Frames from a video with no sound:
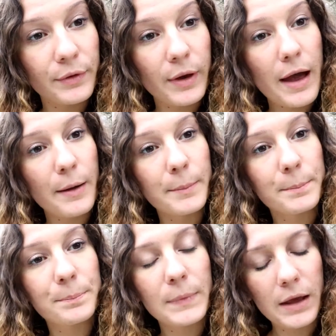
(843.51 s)
So yeah,
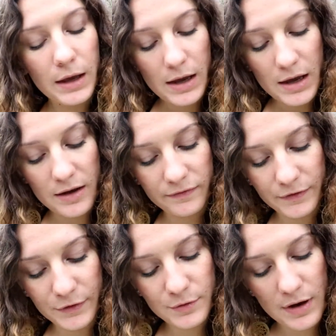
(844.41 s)

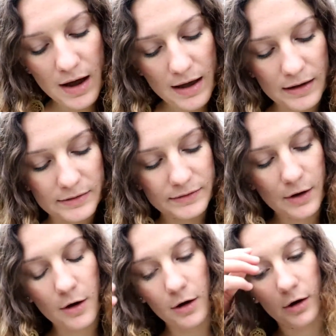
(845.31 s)
if you guys
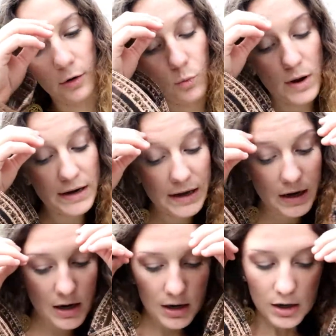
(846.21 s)
are
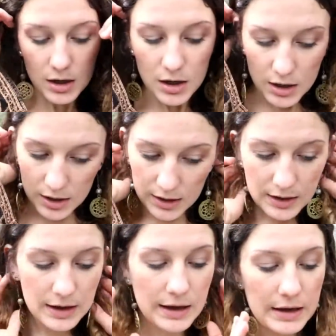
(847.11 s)
wanting
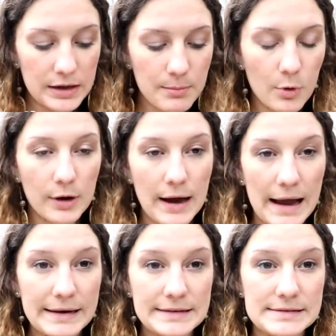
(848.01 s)
any more
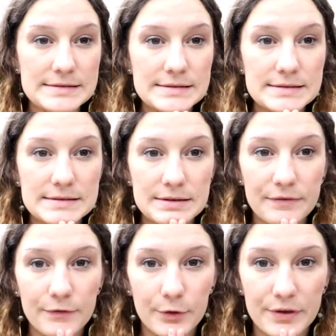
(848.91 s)
guidance
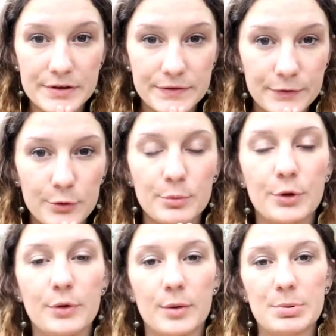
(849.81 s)
for this full
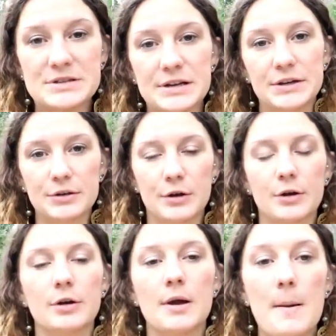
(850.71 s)
moon in
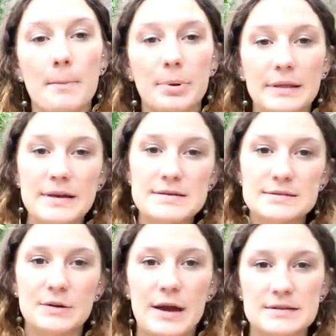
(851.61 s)
particular,
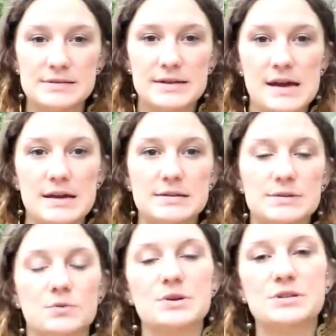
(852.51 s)
please don't hesitate
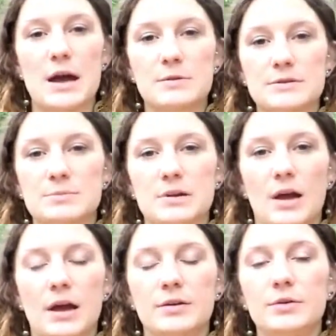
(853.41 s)
to reach out to
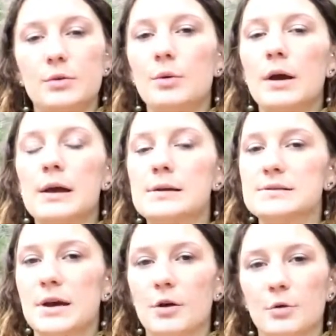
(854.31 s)
me. I do
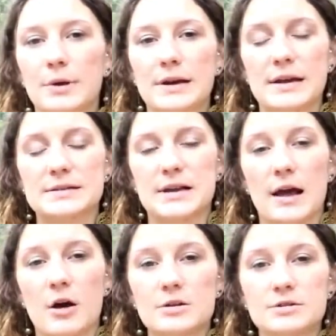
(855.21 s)
tarot readings.
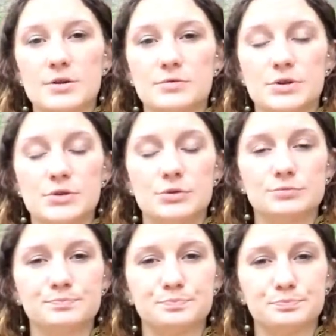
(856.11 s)
I also do